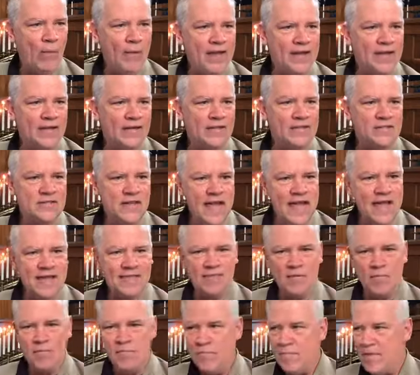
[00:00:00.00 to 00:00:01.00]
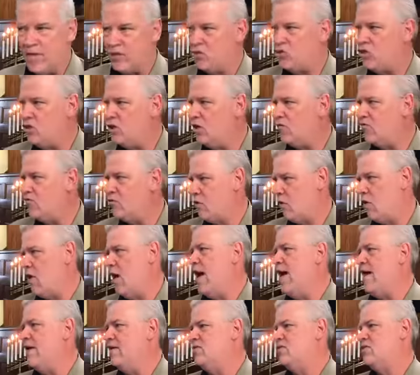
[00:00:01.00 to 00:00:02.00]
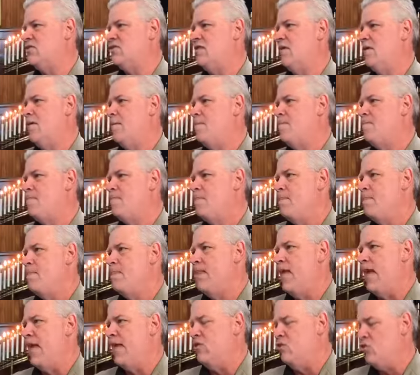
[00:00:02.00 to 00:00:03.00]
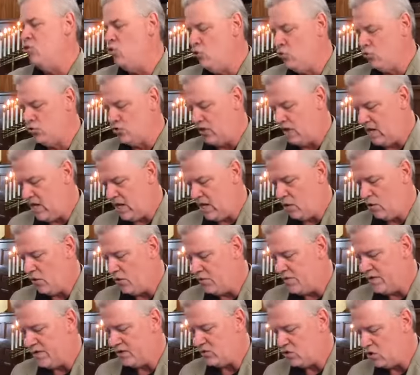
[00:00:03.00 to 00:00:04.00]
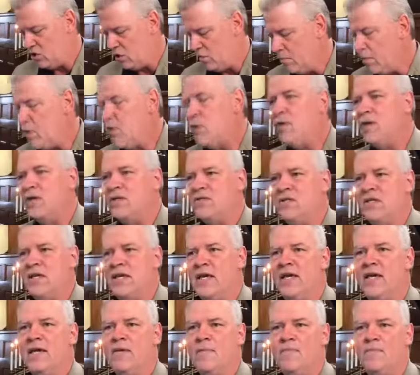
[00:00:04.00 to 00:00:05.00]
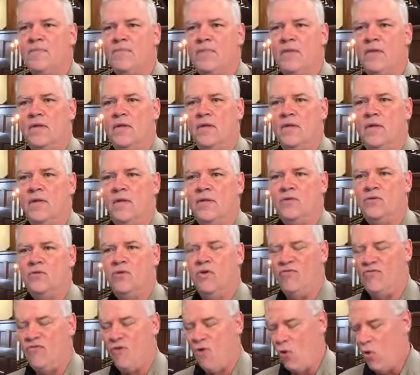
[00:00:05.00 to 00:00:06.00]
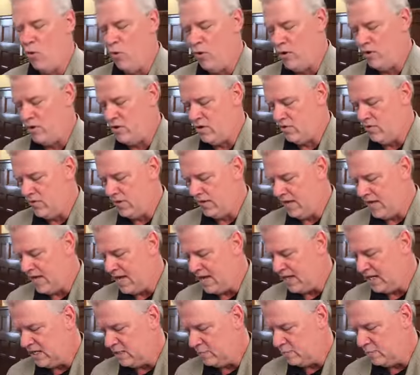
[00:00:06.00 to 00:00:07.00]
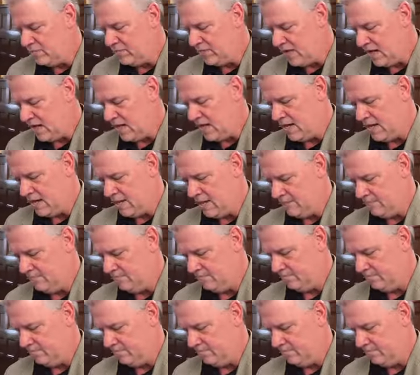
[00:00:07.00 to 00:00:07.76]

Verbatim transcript: we can take the mission of Christ and use it here in this community to forward the kingdom of God.